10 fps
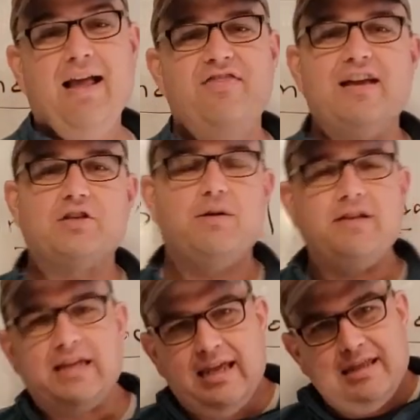That's going to be
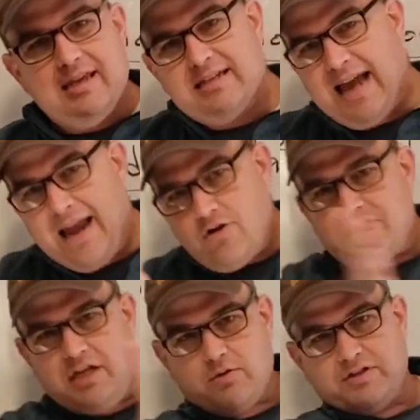taking the entire
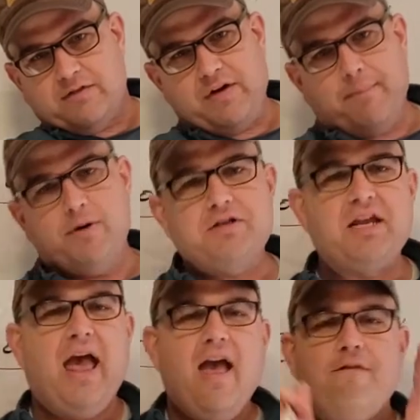sequence of numbers,
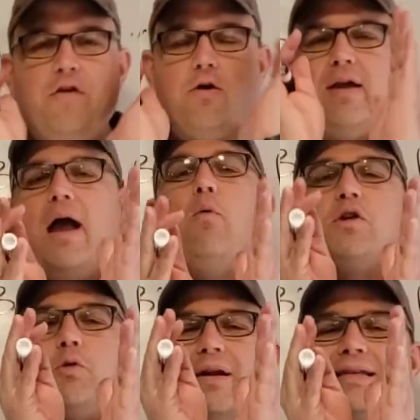figuring out
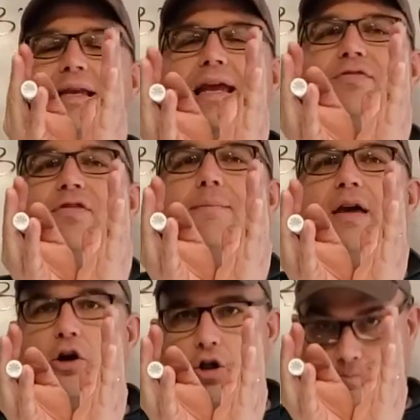which one is in the
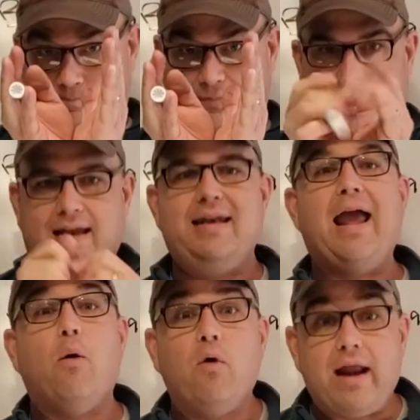middle. Right?
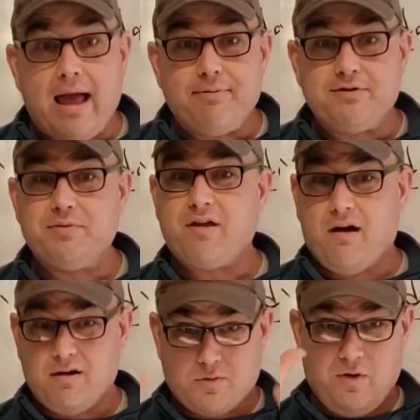Now, what happens with
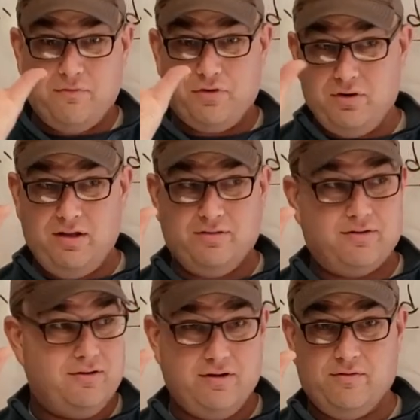ours where we have 30 and
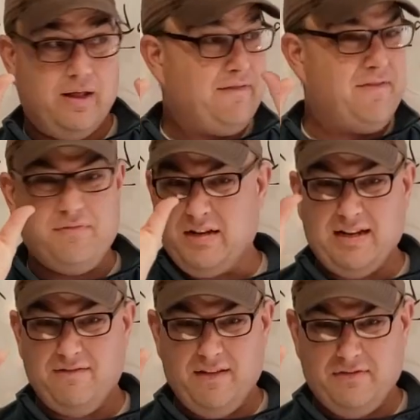30, well, like
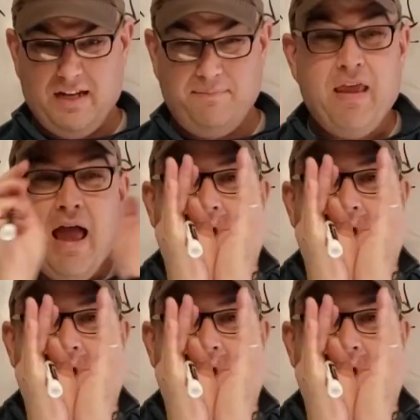15 and 15?